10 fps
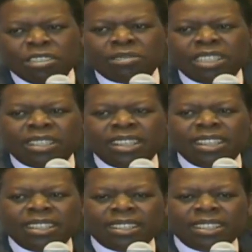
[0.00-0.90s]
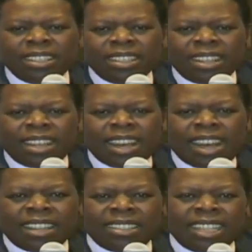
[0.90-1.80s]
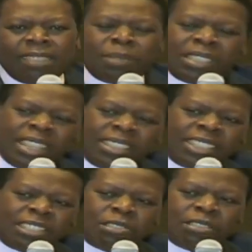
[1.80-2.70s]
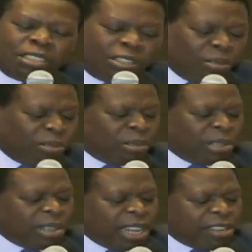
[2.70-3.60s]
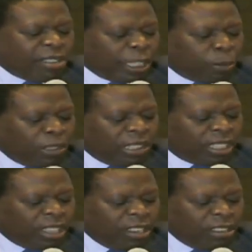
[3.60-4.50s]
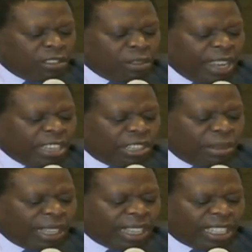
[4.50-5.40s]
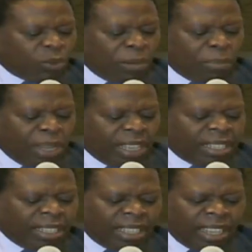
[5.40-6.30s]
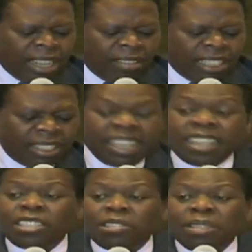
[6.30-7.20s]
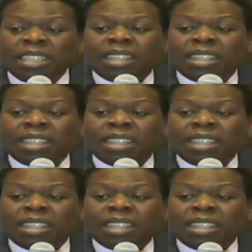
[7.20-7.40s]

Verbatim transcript: to resilience and a percentage going to uh, response to ensure that we build resilience of these